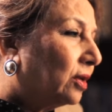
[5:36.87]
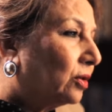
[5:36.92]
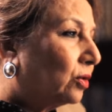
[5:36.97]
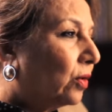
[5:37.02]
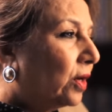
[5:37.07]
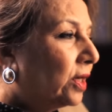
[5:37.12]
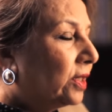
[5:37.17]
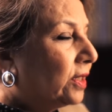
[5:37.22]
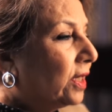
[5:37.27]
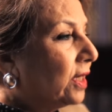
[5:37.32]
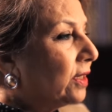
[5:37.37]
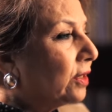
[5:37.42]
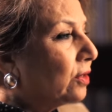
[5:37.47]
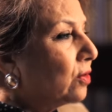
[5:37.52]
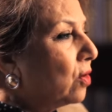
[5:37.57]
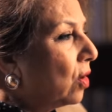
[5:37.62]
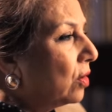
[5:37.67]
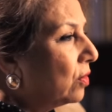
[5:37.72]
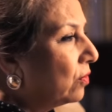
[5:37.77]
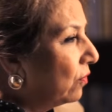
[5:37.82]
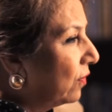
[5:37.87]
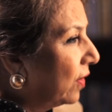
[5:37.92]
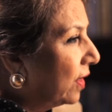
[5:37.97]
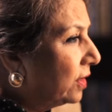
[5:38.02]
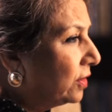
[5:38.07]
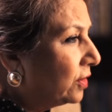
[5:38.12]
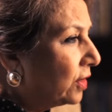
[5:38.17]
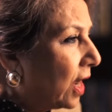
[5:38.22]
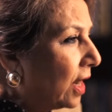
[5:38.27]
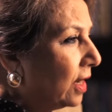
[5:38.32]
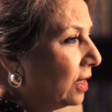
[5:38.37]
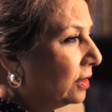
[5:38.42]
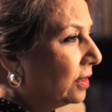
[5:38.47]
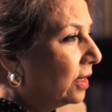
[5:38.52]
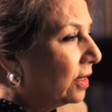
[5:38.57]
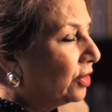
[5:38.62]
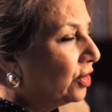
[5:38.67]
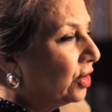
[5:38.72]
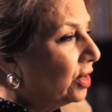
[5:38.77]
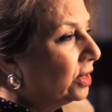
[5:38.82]
So it's just not one
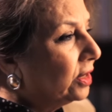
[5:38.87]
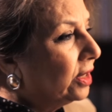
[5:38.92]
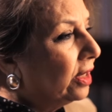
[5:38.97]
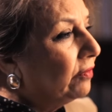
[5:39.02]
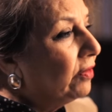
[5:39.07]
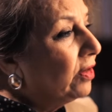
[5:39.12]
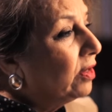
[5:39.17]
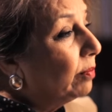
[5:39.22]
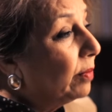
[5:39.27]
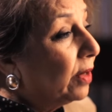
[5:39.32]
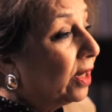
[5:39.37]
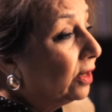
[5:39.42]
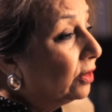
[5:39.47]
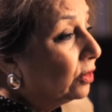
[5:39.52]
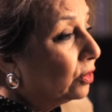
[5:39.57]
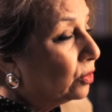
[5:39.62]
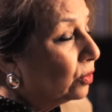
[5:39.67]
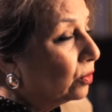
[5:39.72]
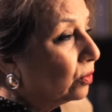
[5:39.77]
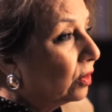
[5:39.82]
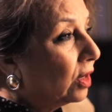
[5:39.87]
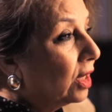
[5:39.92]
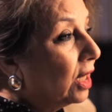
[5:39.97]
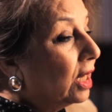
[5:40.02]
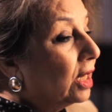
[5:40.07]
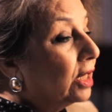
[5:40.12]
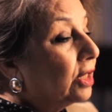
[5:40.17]
child that she is giving birth to.